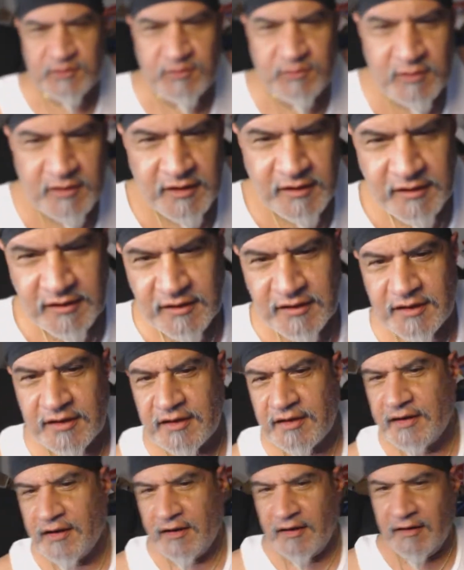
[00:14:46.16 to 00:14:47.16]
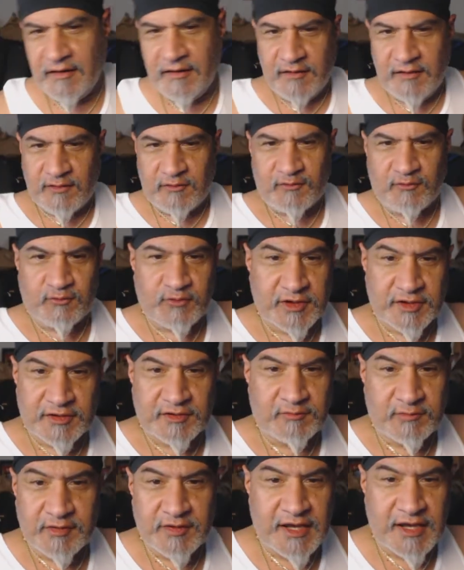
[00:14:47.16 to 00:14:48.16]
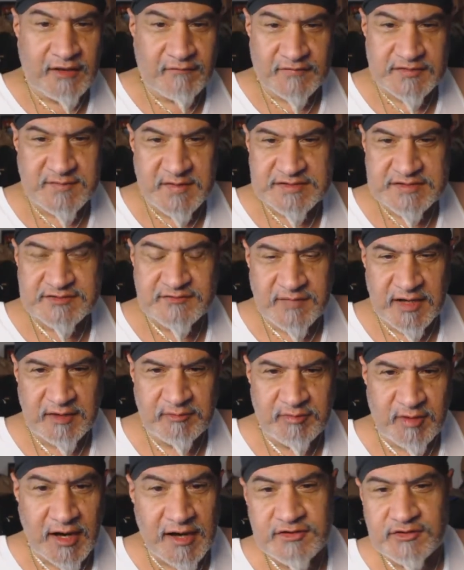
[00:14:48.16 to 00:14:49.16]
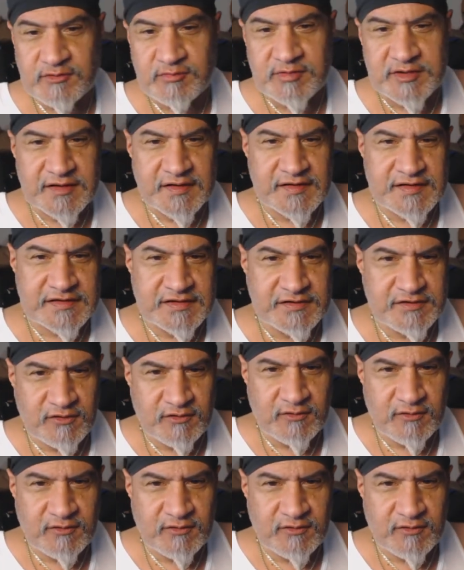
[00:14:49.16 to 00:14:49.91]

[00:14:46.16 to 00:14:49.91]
to really, really have expensive paper. I do because,